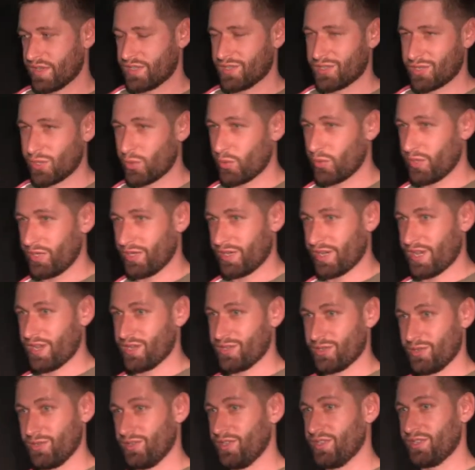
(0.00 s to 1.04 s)
So in
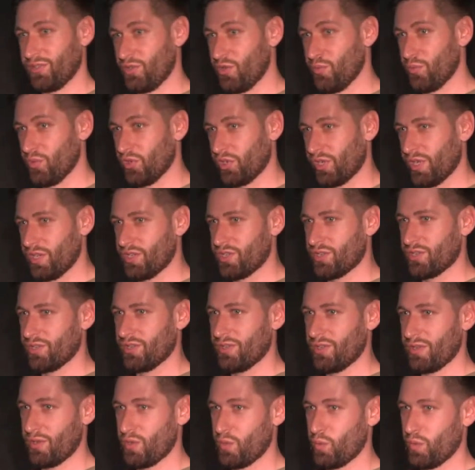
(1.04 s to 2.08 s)
case you need new mutation,
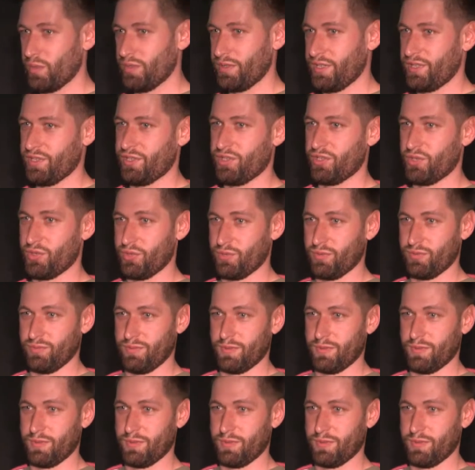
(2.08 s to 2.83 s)
you will need to,